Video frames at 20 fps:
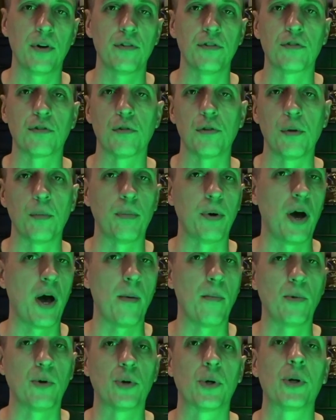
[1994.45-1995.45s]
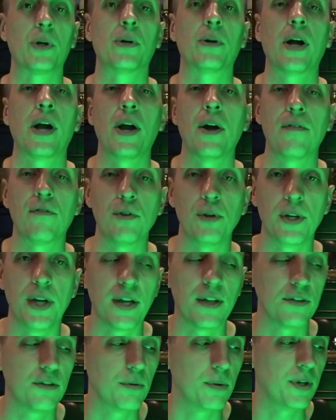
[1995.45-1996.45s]
unscrew the pommel or however you
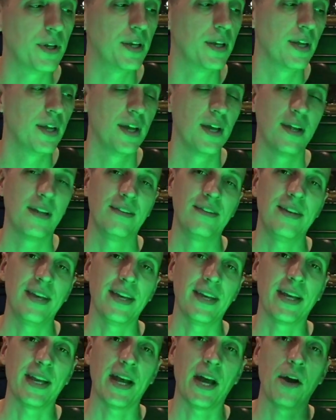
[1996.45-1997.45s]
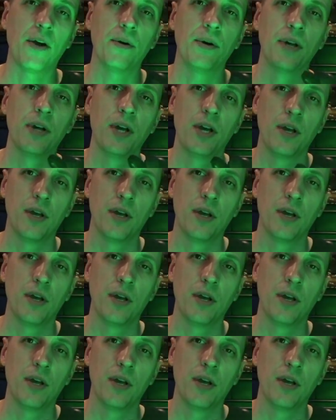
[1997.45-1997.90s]
get to it, take it out,